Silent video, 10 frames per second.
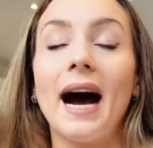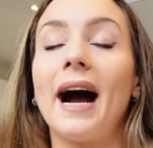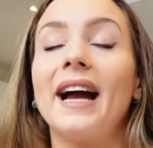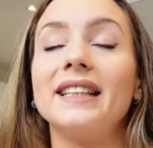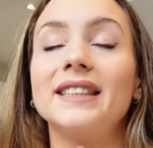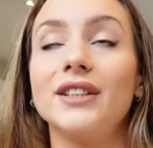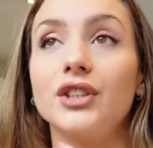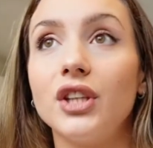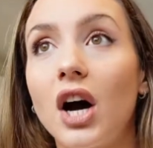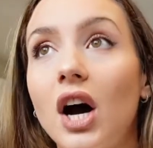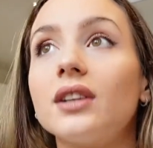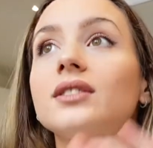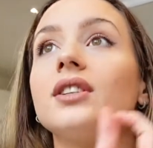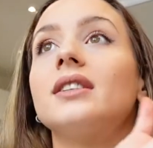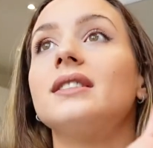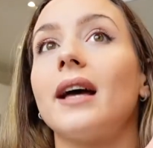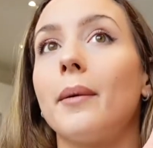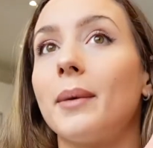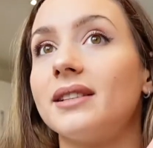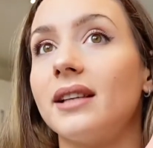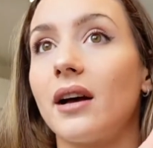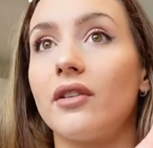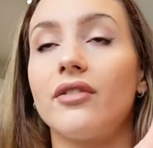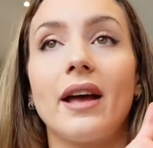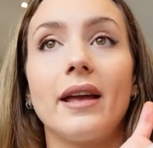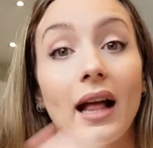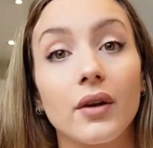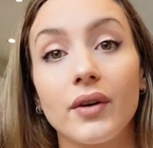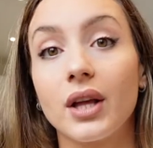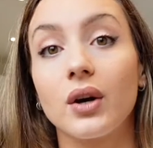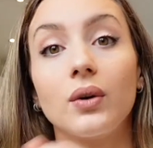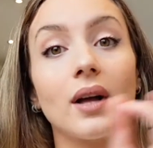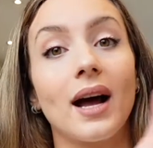I did not set myself a calorie goal.